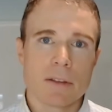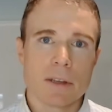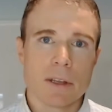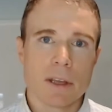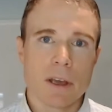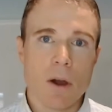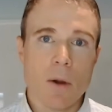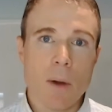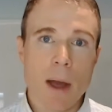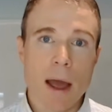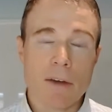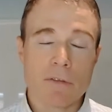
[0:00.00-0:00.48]
to
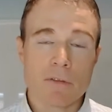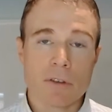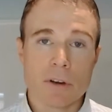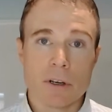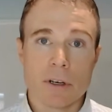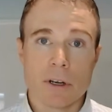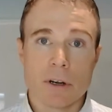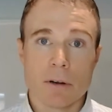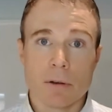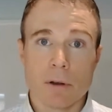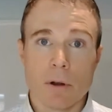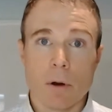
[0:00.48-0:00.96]
go after
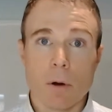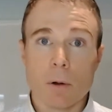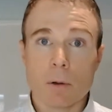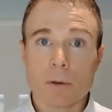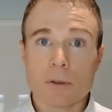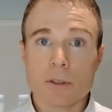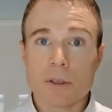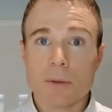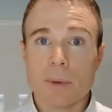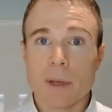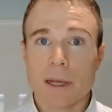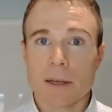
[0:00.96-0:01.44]
your
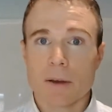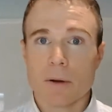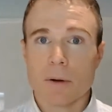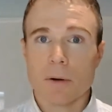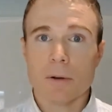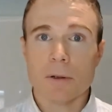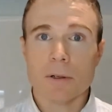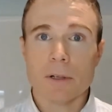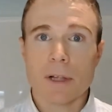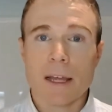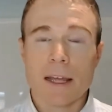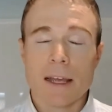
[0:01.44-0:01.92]
ultimate
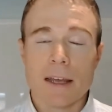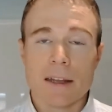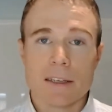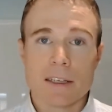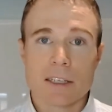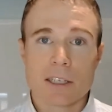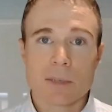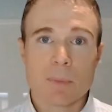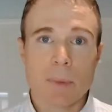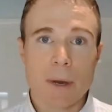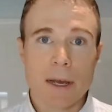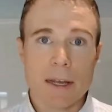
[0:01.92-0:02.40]
goal
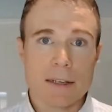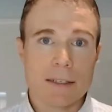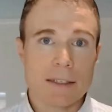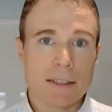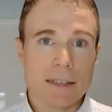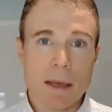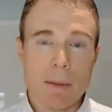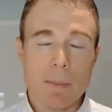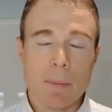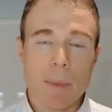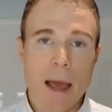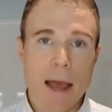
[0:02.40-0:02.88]
despite
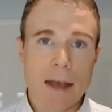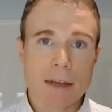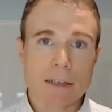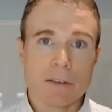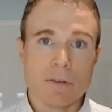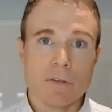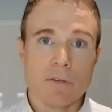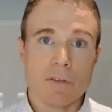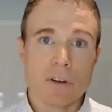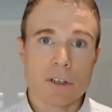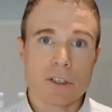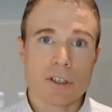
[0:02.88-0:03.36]

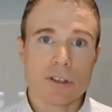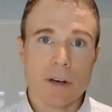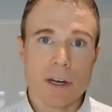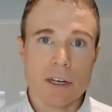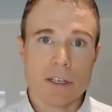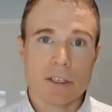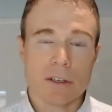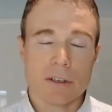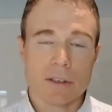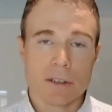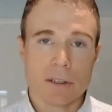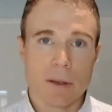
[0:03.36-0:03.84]
setbacks and
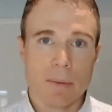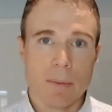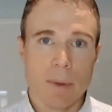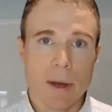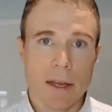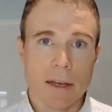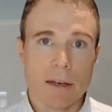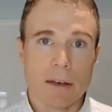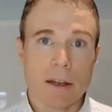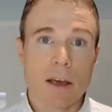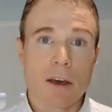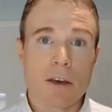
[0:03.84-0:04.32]
frustrations that
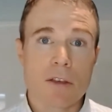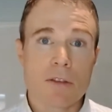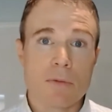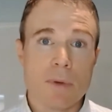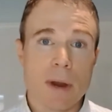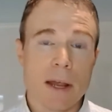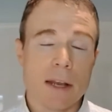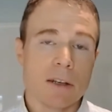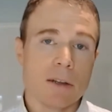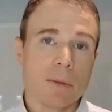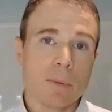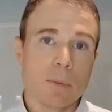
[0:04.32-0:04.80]
might
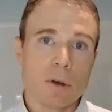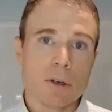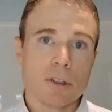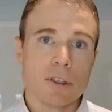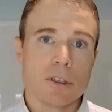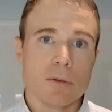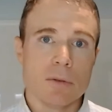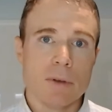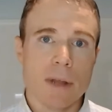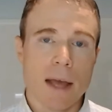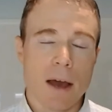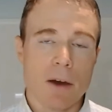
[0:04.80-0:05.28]
threaten to
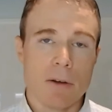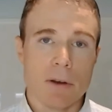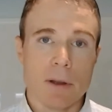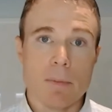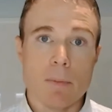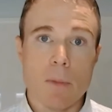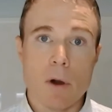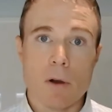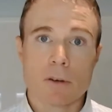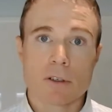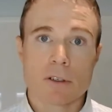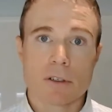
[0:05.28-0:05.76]
push you down
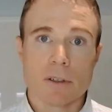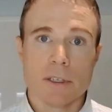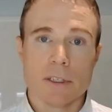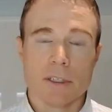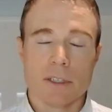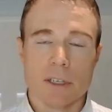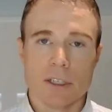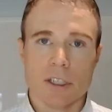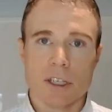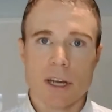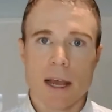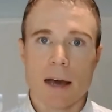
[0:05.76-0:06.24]
emotionally,
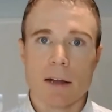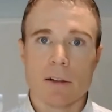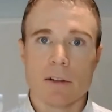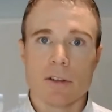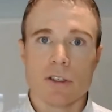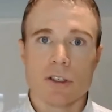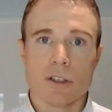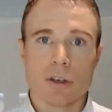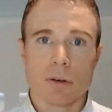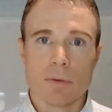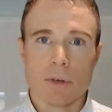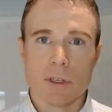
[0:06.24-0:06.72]
to
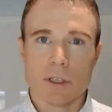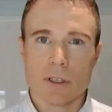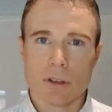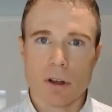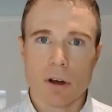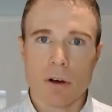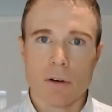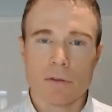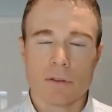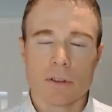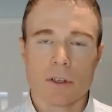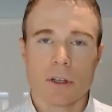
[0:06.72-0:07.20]
challenge your
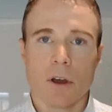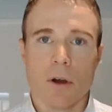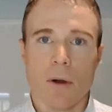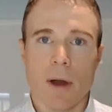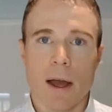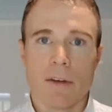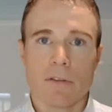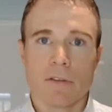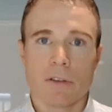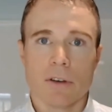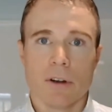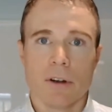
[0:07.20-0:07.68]
resolve to go
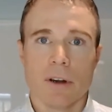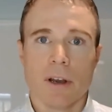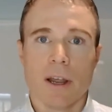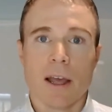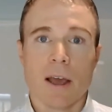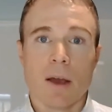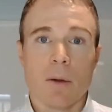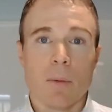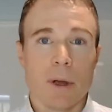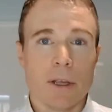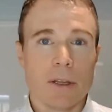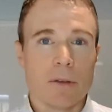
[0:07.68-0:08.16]
after
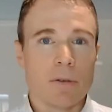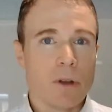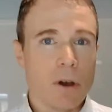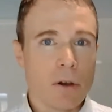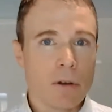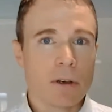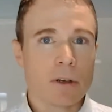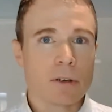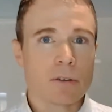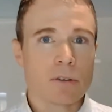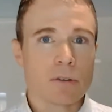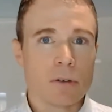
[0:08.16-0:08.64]
what you
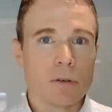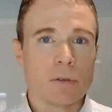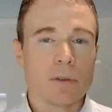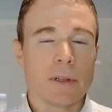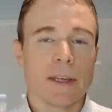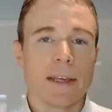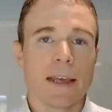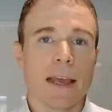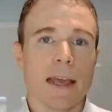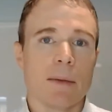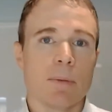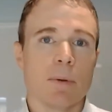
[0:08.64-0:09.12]
know you're
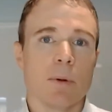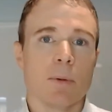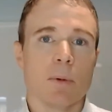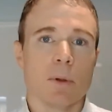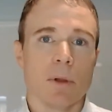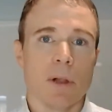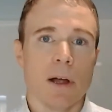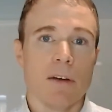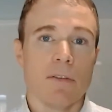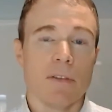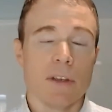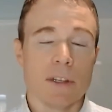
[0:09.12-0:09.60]
truly
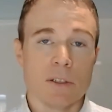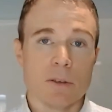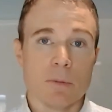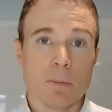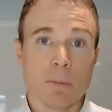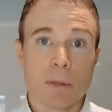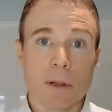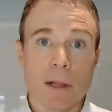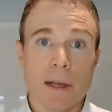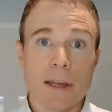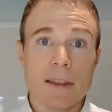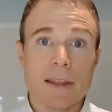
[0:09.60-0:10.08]
capable of as you
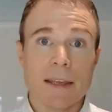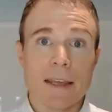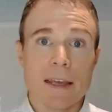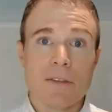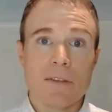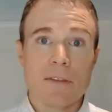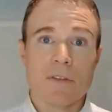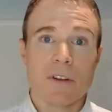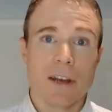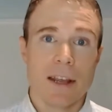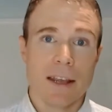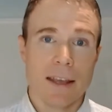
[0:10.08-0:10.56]
play the
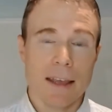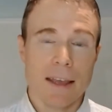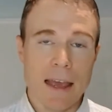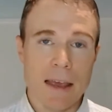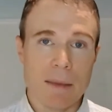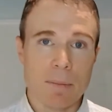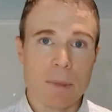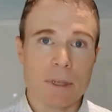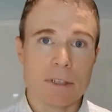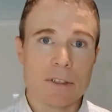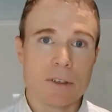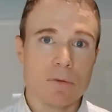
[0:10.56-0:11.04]
infinite
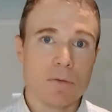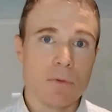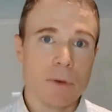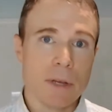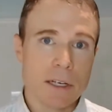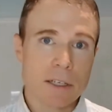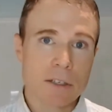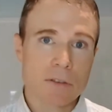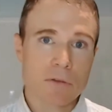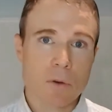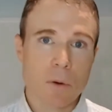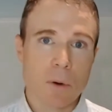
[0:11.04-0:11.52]
game, as you
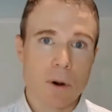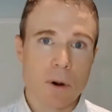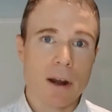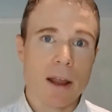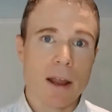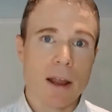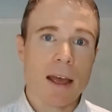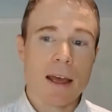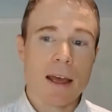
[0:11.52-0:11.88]
reach for